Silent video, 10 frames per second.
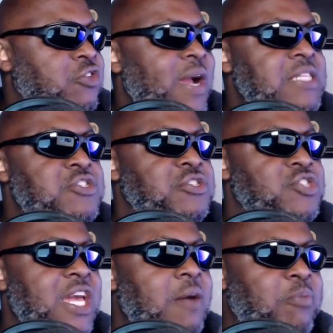threatens to
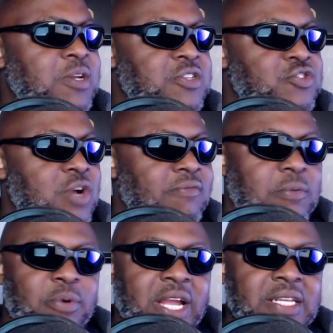jail President Trump
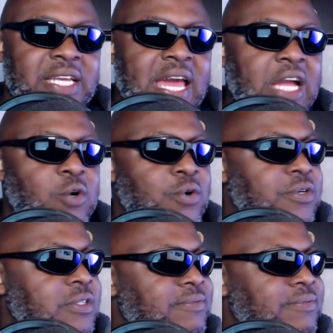for breaking the gag order.